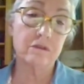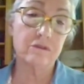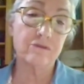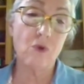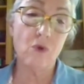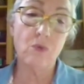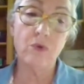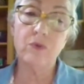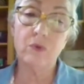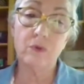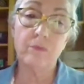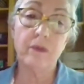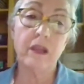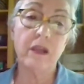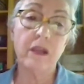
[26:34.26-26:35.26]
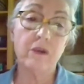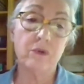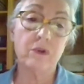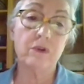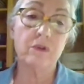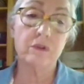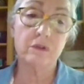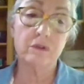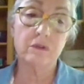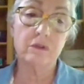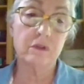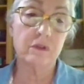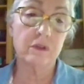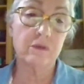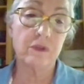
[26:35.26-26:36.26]
forward or backward.
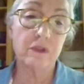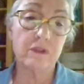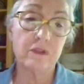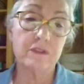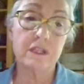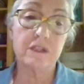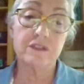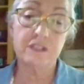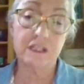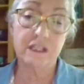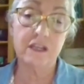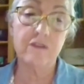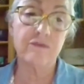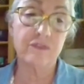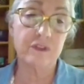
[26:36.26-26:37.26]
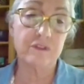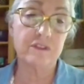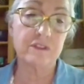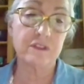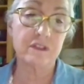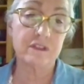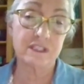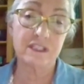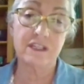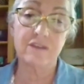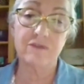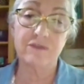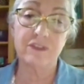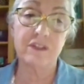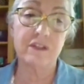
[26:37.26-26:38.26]
It's a gift
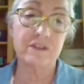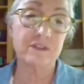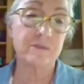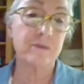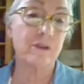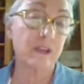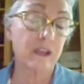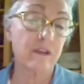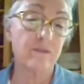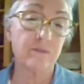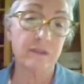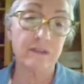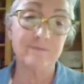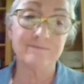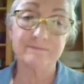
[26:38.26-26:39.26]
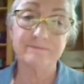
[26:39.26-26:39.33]
that Isabel gave me.